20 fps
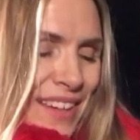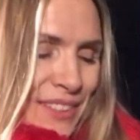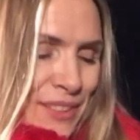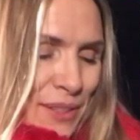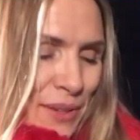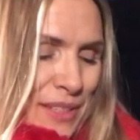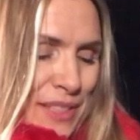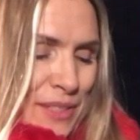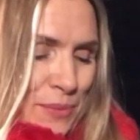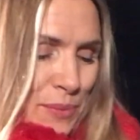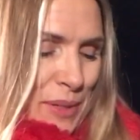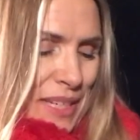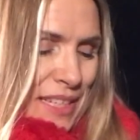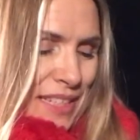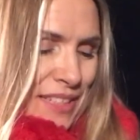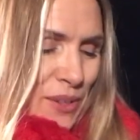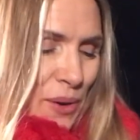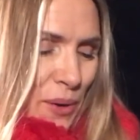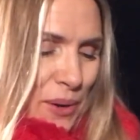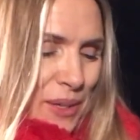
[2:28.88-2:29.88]
so this
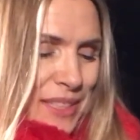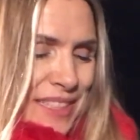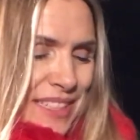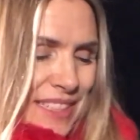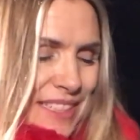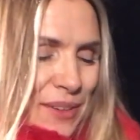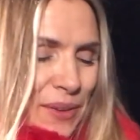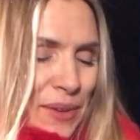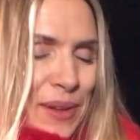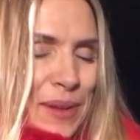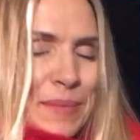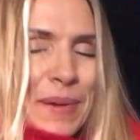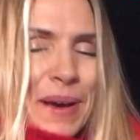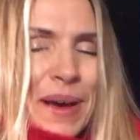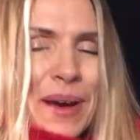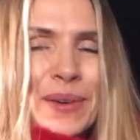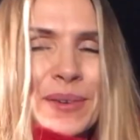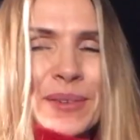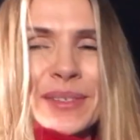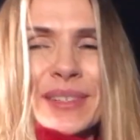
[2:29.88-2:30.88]
week taurus it's all
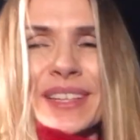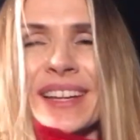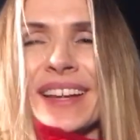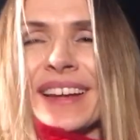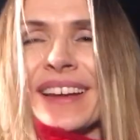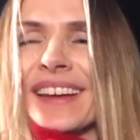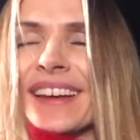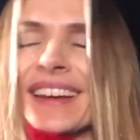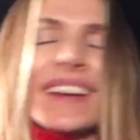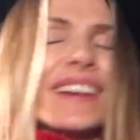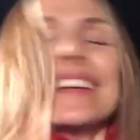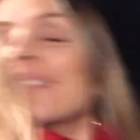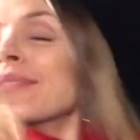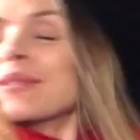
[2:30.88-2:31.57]
about uh,